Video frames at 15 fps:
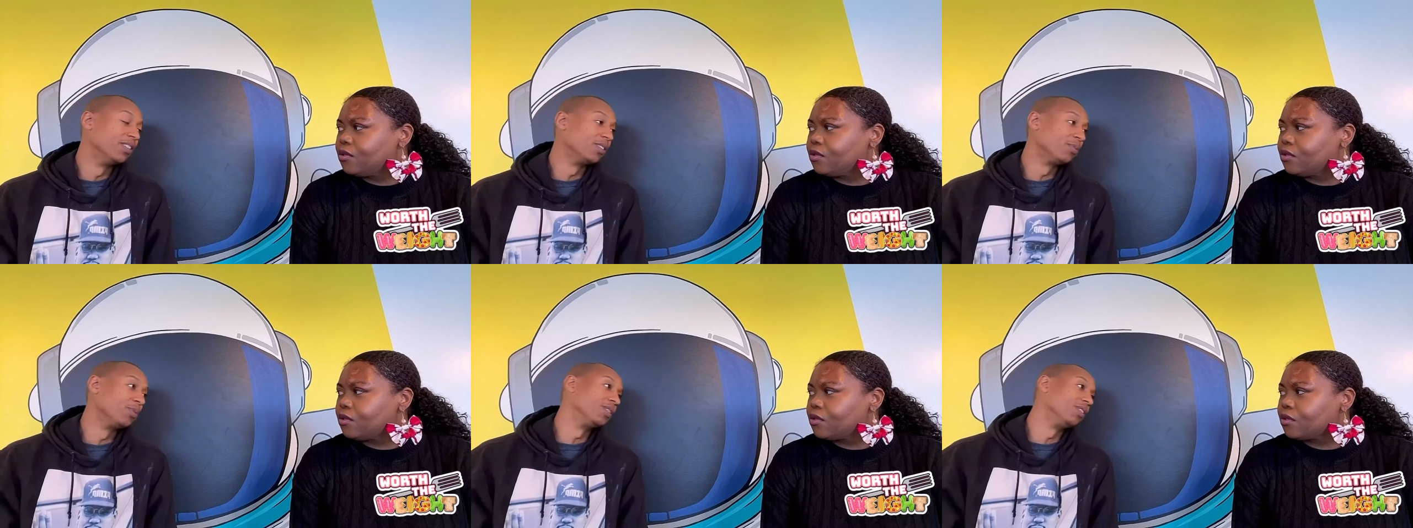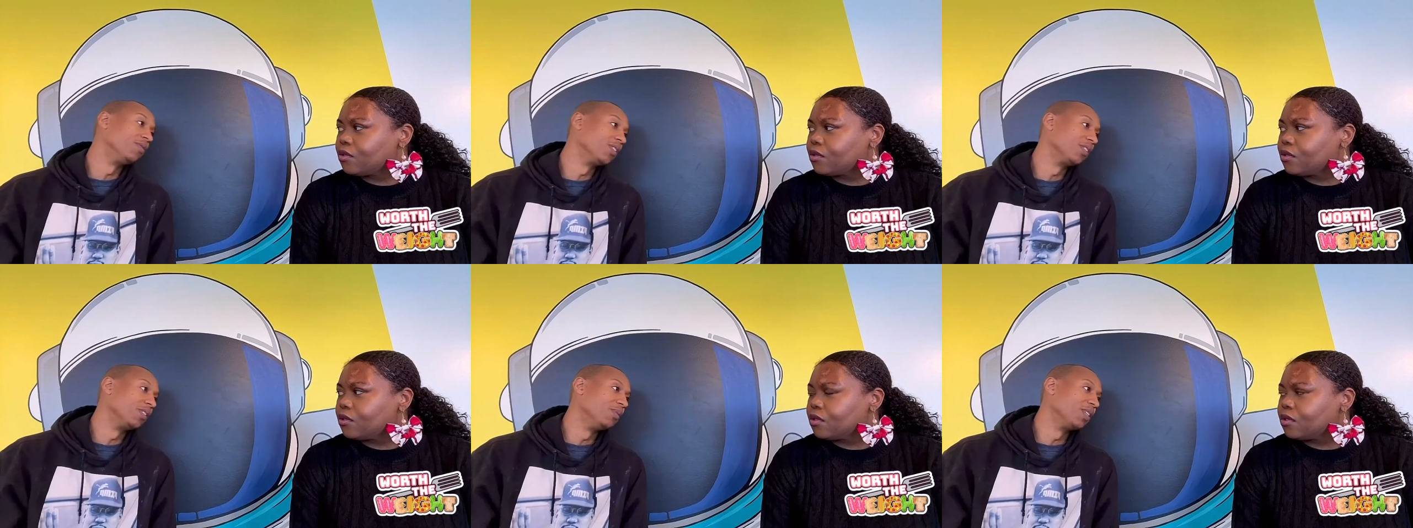
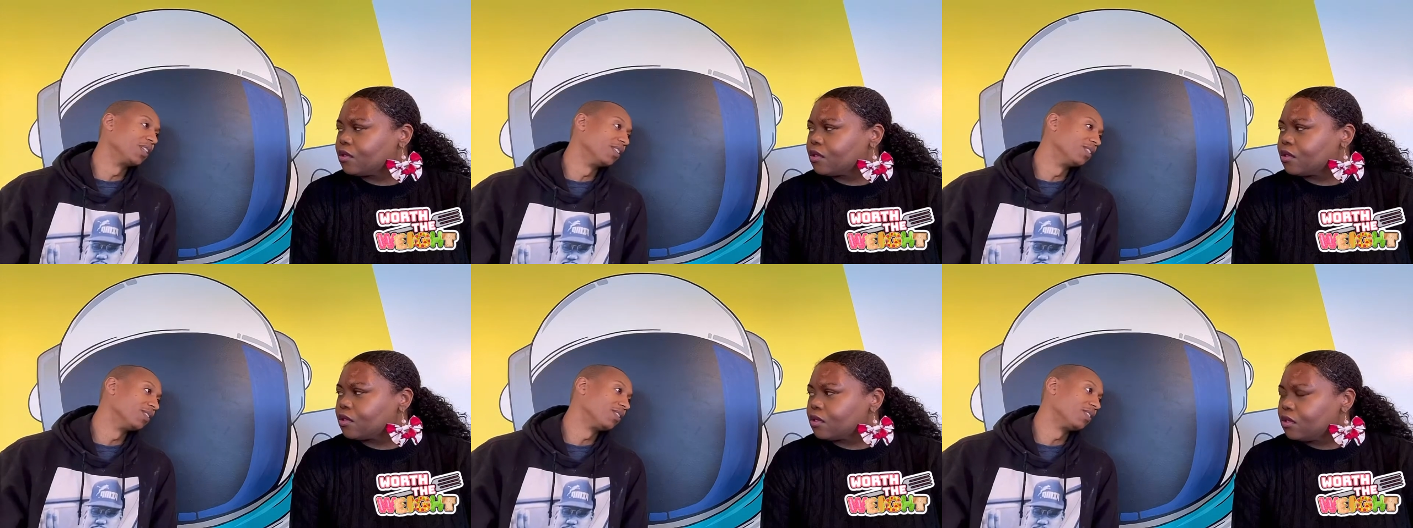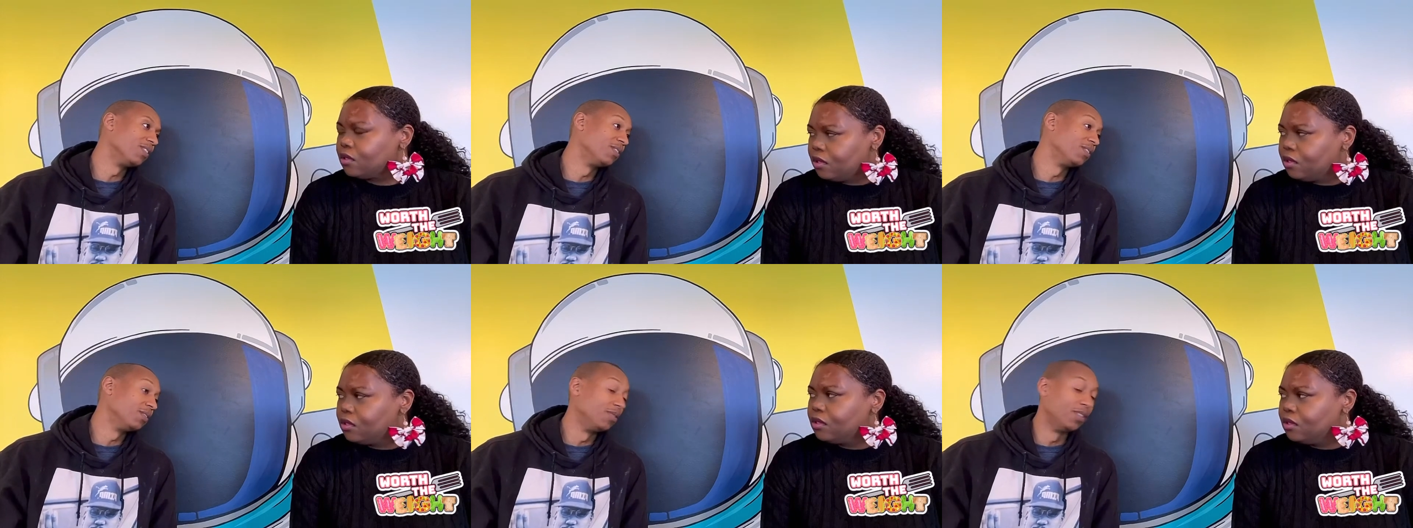Speaker 1: specifically because,
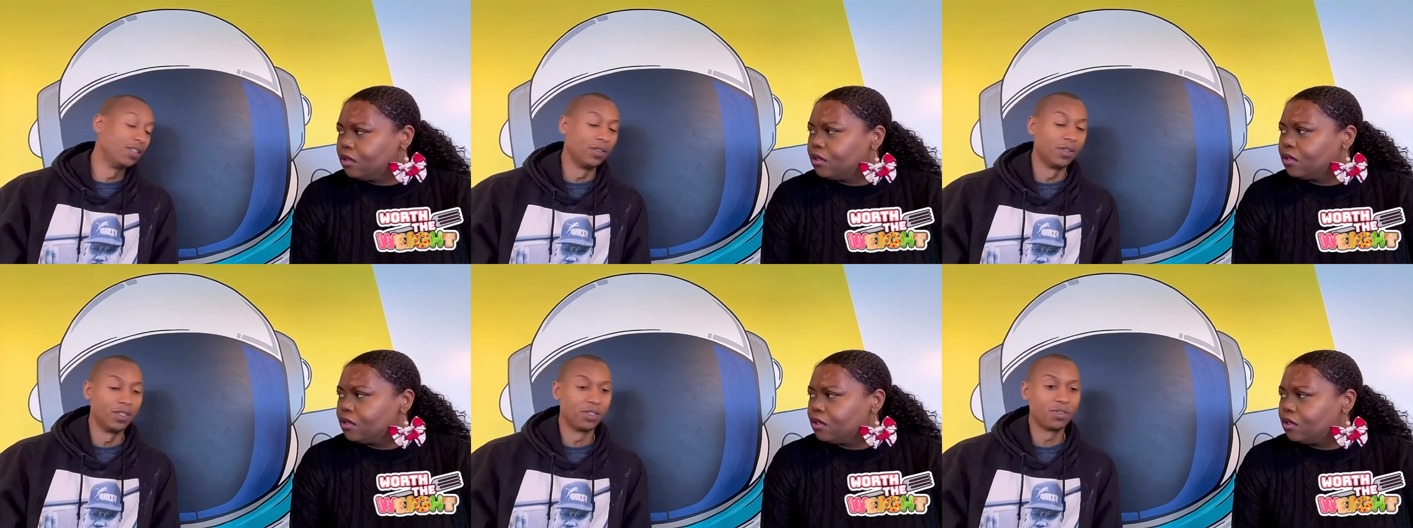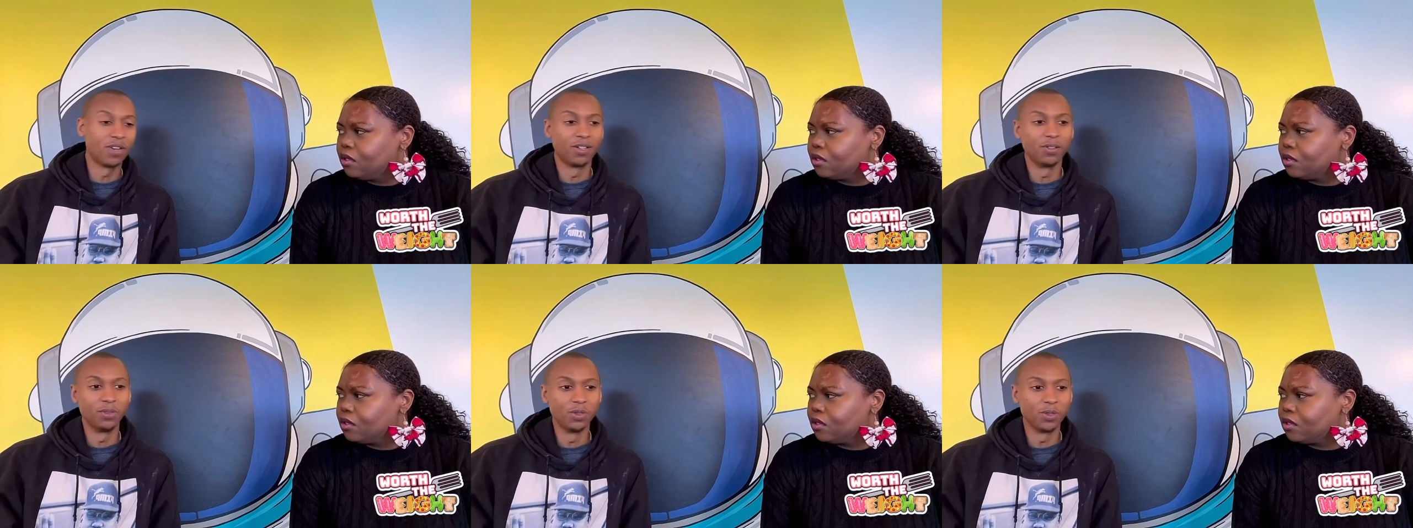you know, they're
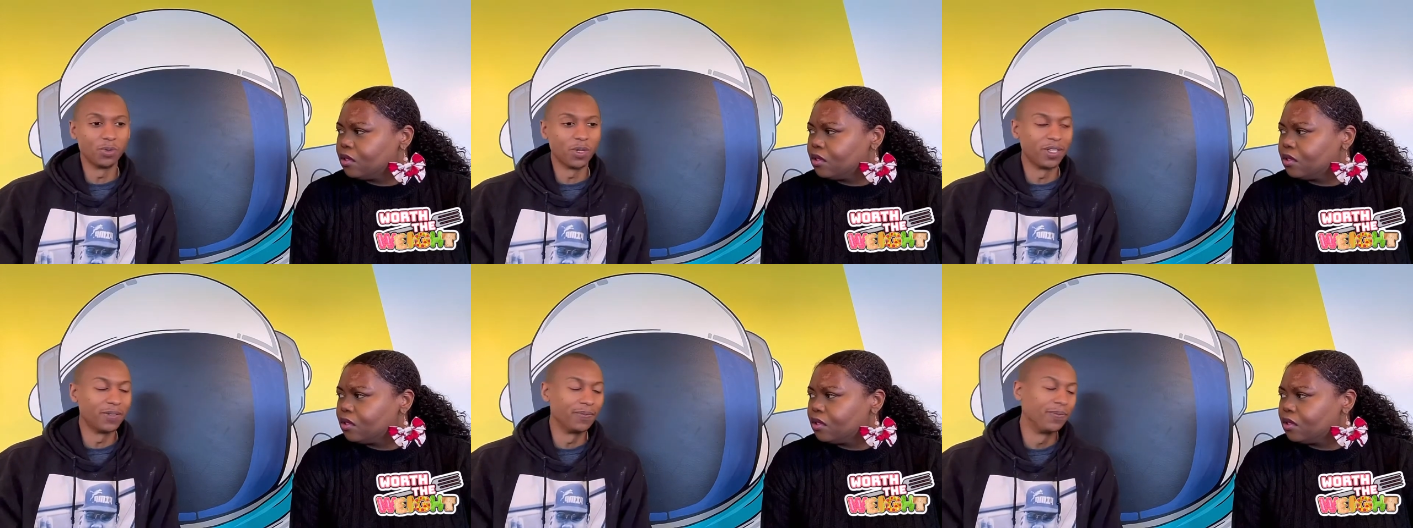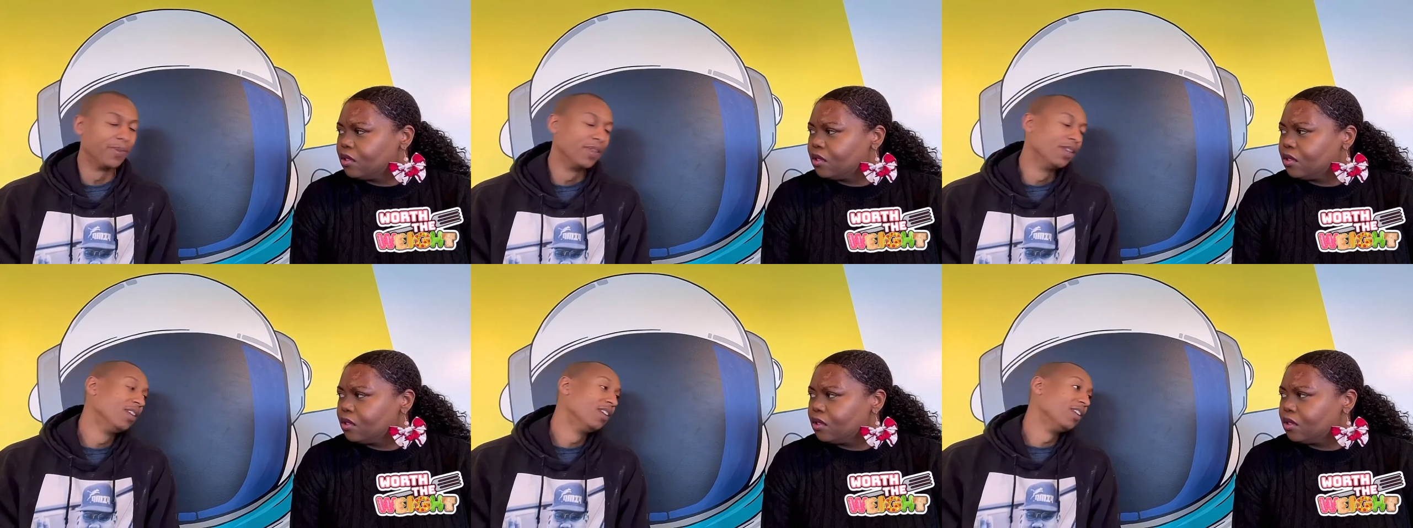trying to lose weight.
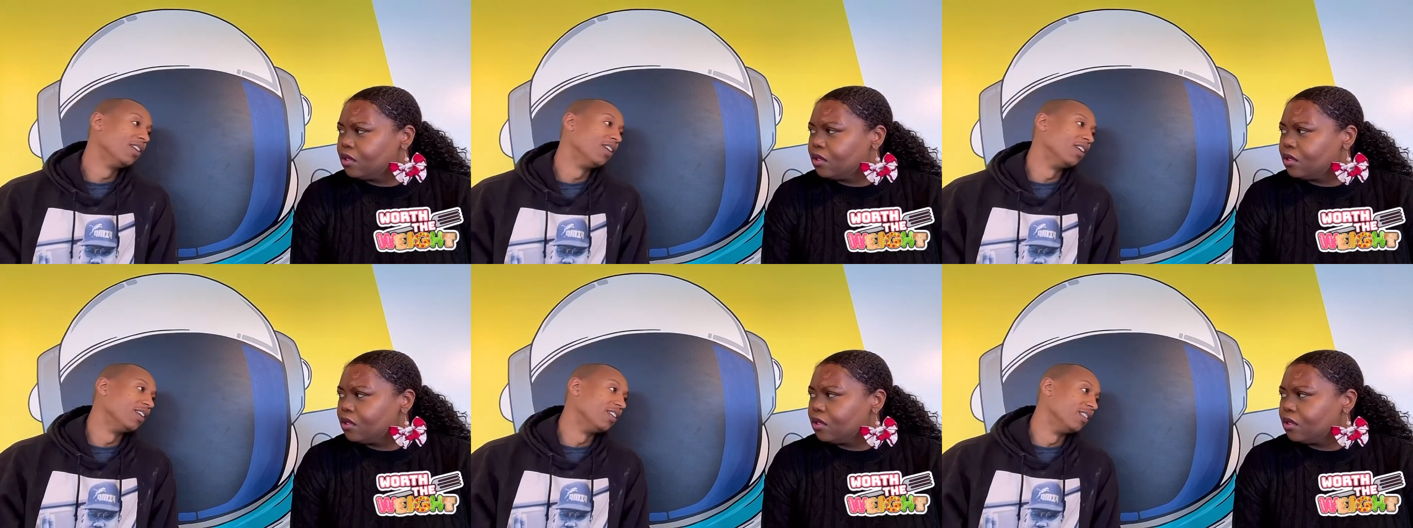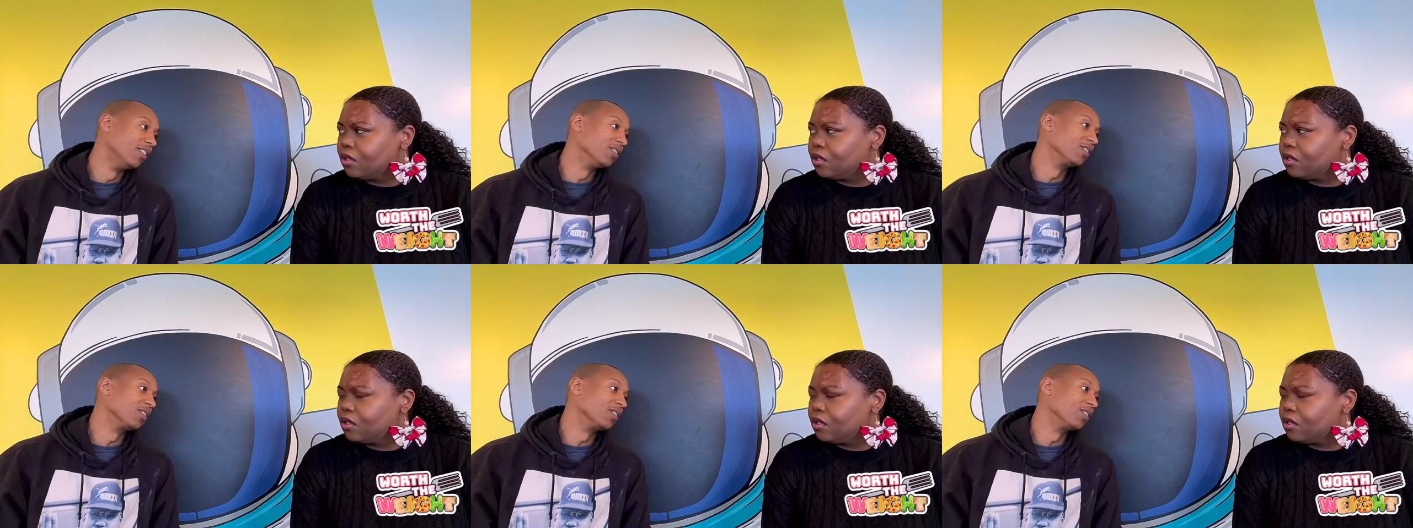And it is a